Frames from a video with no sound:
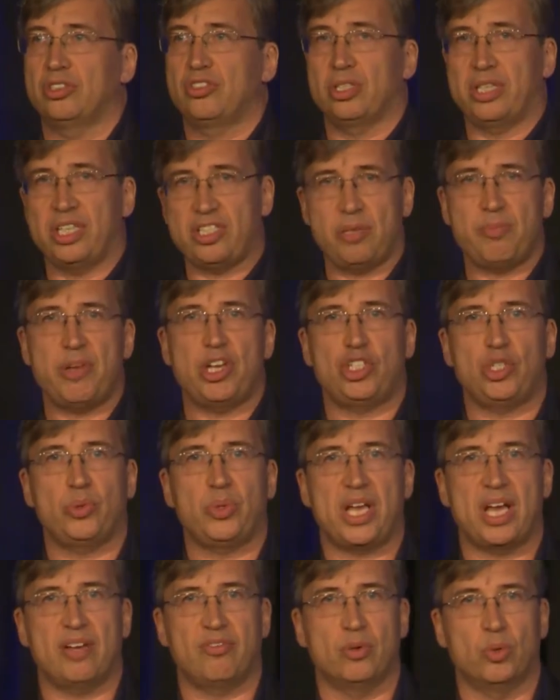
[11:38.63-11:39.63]
So let's imagine we
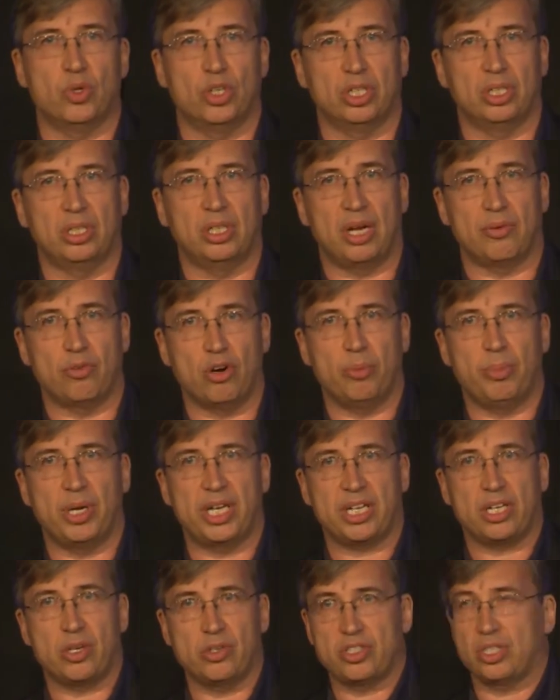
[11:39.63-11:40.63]
have a
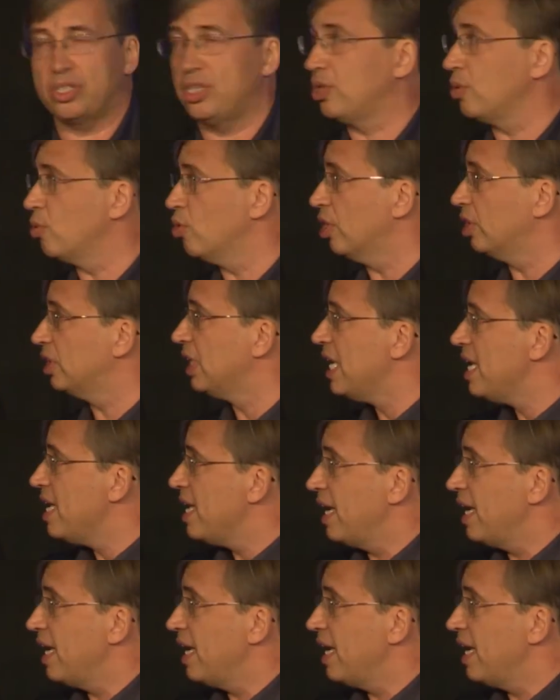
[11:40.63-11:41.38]
robot, it goes out to the world,